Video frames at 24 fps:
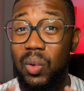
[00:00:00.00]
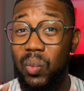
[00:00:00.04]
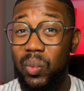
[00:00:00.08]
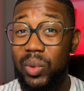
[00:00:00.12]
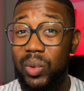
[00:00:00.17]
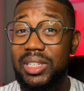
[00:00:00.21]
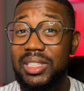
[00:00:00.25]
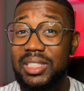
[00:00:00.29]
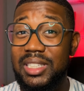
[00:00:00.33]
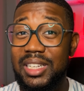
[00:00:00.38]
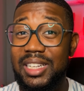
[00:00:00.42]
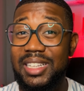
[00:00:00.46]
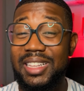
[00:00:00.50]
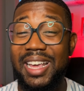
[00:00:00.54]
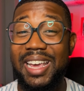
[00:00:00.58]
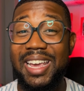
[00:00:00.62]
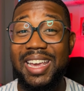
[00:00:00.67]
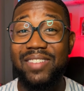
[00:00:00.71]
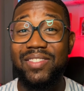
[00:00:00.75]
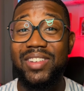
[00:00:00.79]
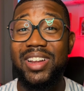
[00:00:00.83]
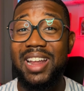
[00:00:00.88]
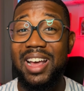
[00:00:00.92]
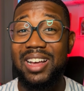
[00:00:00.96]
Recently, they
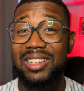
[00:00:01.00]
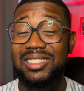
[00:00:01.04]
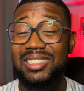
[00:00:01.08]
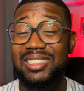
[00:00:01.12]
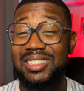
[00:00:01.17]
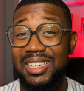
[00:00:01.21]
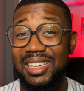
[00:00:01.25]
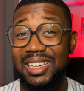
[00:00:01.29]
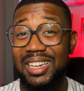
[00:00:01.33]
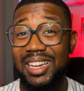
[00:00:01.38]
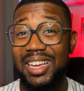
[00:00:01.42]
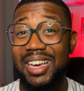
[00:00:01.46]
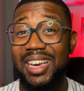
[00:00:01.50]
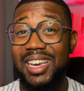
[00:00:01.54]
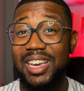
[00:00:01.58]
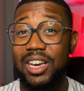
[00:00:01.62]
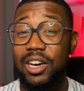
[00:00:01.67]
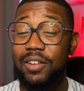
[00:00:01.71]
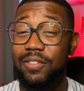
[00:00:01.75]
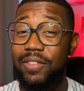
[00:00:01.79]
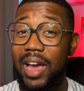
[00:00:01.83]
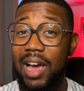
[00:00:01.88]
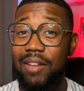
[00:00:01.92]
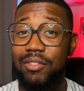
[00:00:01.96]
even announced a delay
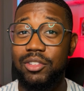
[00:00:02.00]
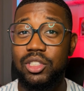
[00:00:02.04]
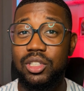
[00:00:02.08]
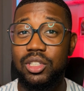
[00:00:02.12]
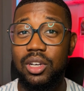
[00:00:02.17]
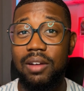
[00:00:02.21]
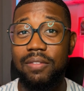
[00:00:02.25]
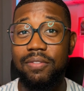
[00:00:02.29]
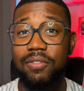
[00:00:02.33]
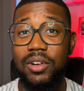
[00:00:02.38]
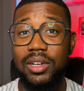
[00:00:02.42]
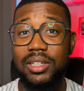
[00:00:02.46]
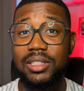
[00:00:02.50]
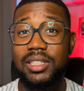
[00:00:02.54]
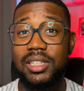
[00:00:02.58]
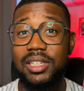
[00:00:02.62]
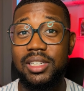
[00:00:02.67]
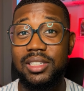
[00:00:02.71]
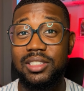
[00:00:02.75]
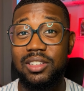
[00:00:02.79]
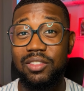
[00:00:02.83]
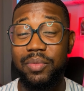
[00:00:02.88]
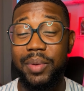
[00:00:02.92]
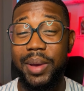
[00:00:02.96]
of Avatar
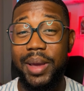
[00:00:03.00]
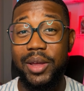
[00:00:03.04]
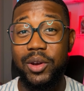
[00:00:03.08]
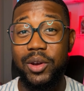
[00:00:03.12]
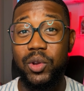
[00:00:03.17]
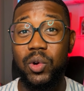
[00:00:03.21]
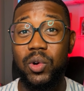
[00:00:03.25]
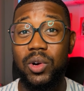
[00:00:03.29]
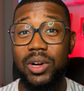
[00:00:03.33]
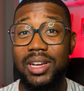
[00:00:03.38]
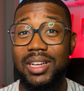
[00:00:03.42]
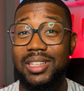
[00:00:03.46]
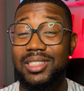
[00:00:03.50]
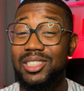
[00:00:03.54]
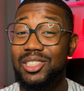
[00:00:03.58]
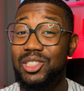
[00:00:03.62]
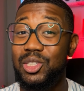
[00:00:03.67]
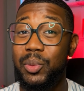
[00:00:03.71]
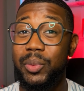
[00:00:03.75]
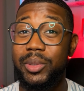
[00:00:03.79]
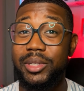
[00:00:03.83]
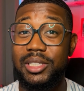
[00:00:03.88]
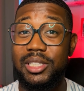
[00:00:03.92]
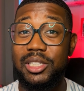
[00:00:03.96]
Frontiers of Pandora into
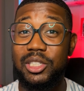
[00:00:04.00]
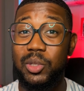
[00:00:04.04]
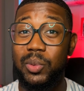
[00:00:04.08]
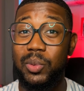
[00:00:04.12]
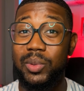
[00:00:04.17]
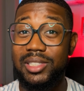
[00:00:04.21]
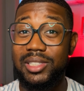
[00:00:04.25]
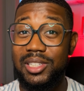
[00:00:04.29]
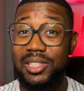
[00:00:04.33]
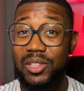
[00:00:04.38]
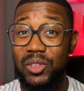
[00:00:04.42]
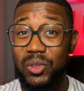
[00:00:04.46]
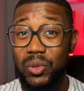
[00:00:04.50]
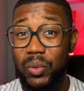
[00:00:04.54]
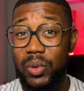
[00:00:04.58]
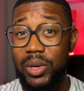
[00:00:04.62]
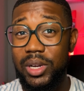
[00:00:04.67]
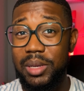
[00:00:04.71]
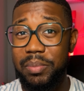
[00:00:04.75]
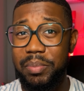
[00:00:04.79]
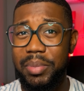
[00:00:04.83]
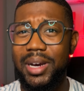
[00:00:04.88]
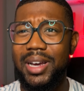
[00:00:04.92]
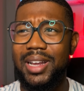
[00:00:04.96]

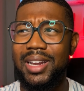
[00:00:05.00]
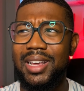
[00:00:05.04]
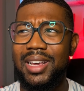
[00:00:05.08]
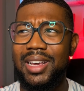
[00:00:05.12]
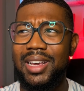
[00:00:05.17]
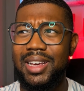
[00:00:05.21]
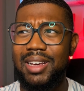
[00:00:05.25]
2023, but